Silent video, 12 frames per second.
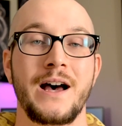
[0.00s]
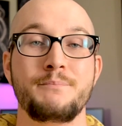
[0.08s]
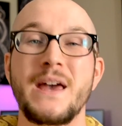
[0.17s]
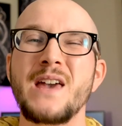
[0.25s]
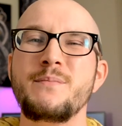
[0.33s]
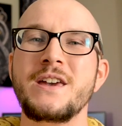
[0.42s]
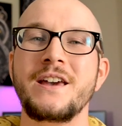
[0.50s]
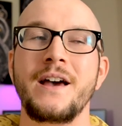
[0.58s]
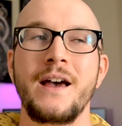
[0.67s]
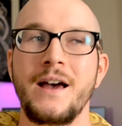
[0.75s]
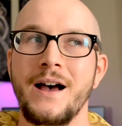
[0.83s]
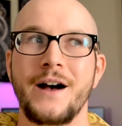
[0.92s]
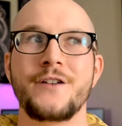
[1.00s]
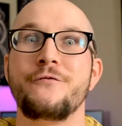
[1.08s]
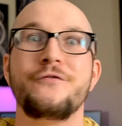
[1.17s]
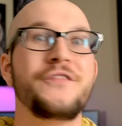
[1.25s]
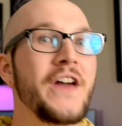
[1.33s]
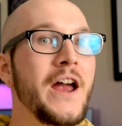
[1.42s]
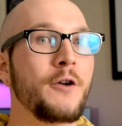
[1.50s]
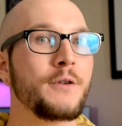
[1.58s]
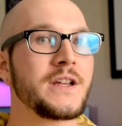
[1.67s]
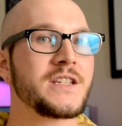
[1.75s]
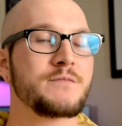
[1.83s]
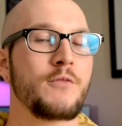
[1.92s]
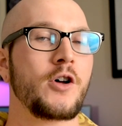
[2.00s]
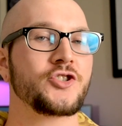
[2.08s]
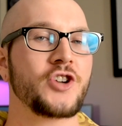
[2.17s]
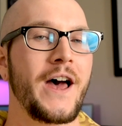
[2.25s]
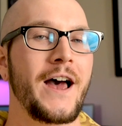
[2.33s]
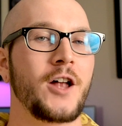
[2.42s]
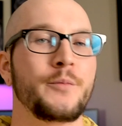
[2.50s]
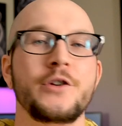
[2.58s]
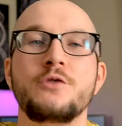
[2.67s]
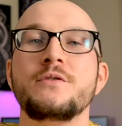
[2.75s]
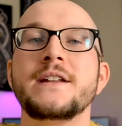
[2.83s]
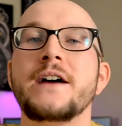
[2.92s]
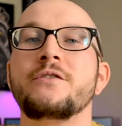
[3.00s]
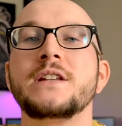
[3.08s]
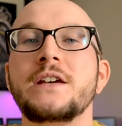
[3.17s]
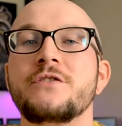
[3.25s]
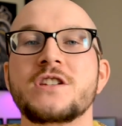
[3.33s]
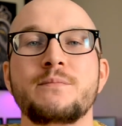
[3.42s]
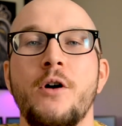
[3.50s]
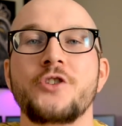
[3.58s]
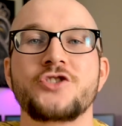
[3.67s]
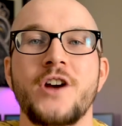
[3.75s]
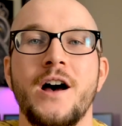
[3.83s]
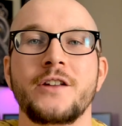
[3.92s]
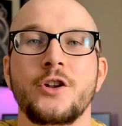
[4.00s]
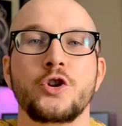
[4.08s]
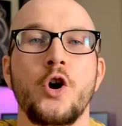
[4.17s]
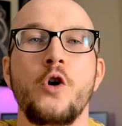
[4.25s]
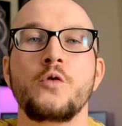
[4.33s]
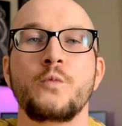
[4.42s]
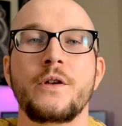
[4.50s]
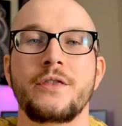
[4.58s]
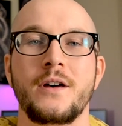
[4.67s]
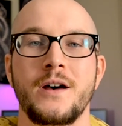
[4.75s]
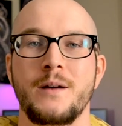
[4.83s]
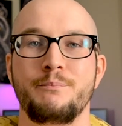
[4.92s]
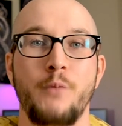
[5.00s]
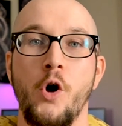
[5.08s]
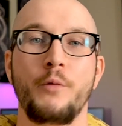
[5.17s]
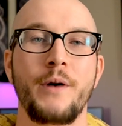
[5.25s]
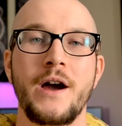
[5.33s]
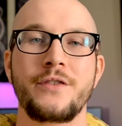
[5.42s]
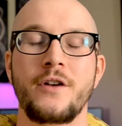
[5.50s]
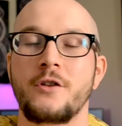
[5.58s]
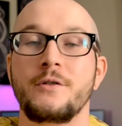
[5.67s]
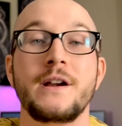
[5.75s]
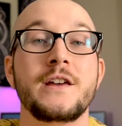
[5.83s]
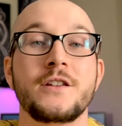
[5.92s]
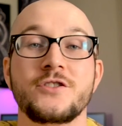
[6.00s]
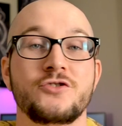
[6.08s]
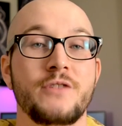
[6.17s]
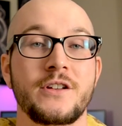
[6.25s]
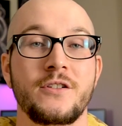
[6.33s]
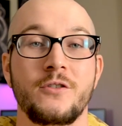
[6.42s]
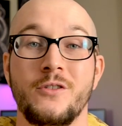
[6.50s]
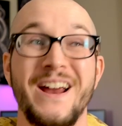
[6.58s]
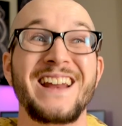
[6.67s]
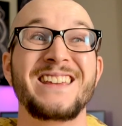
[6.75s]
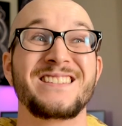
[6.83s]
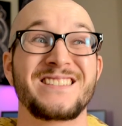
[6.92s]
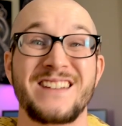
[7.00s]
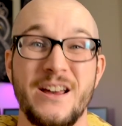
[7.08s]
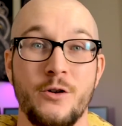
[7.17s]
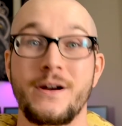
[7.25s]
Maybe a very small child, but you'd never leave a small child alone with a ball python or any constrictor or any snake